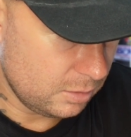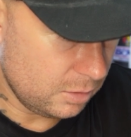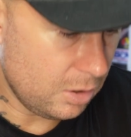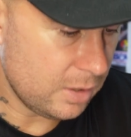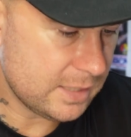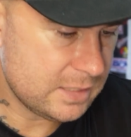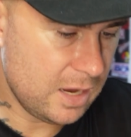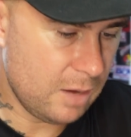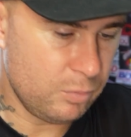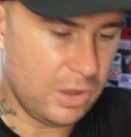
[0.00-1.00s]
Oh, that's
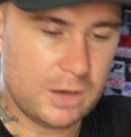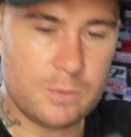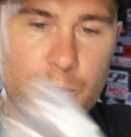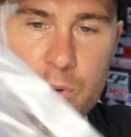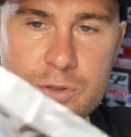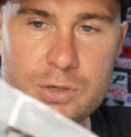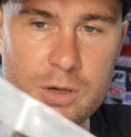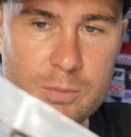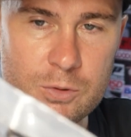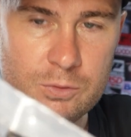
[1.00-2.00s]
our plug and boot
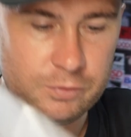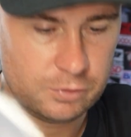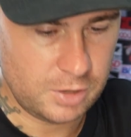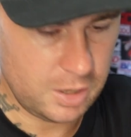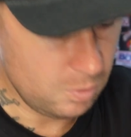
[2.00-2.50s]
terminal for our